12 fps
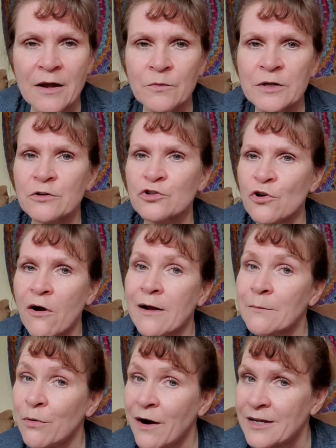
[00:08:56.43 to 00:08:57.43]
We are
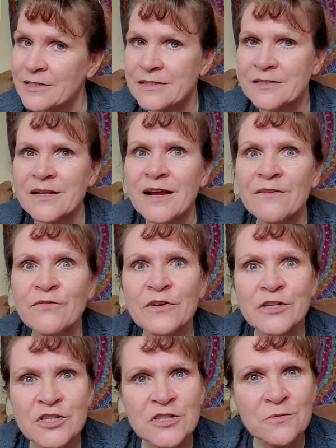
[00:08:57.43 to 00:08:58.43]
drawing prizes every
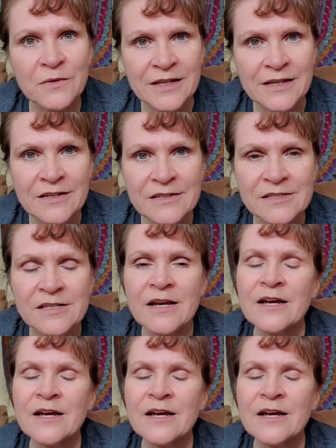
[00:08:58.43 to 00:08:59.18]
two weeks.